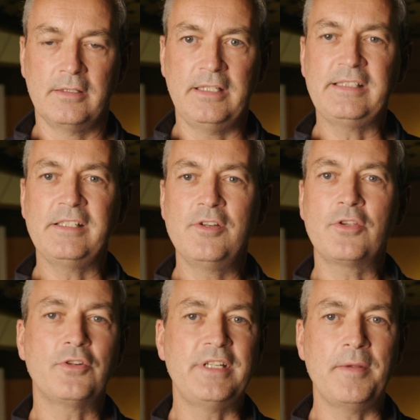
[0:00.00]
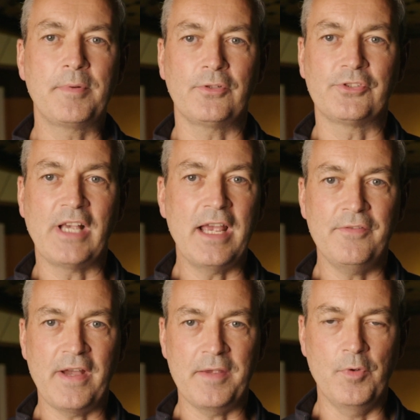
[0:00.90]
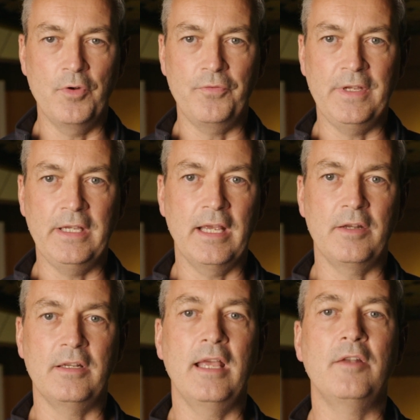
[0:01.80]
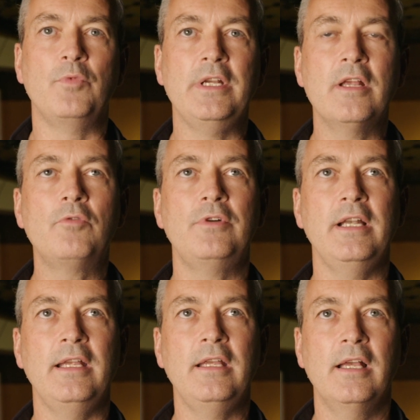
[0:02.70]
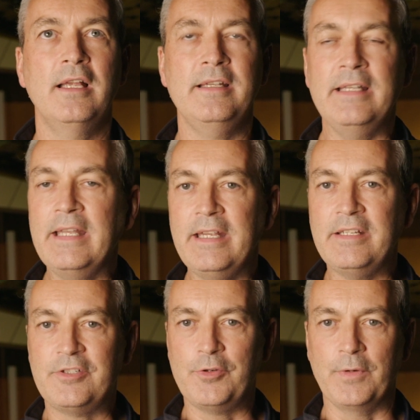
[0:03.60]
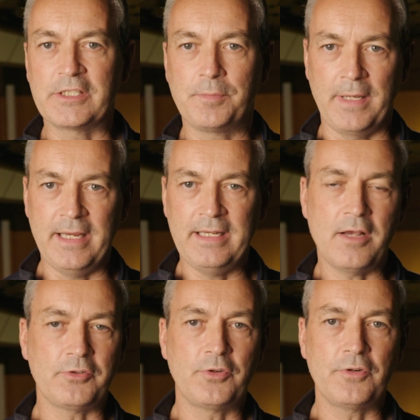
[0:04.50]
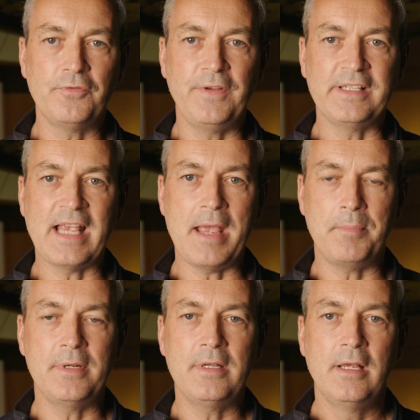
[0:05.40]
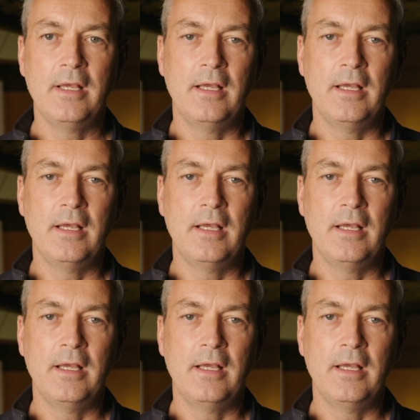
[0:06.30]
This is not your typical sci-fi movie, and we don't really need to explain how certain things happen.